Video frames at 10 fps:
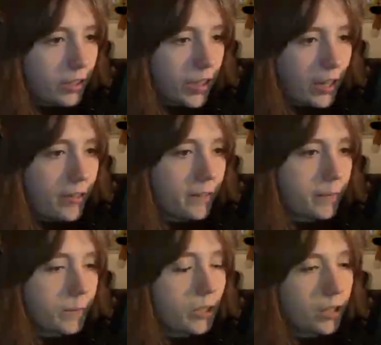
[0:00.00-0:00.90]
at that.
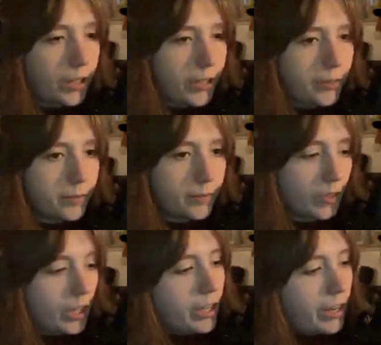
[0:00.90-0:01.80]
All right.
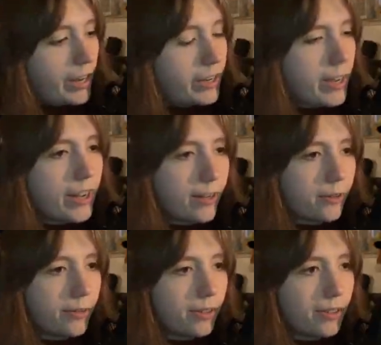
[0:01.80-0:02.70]
And now,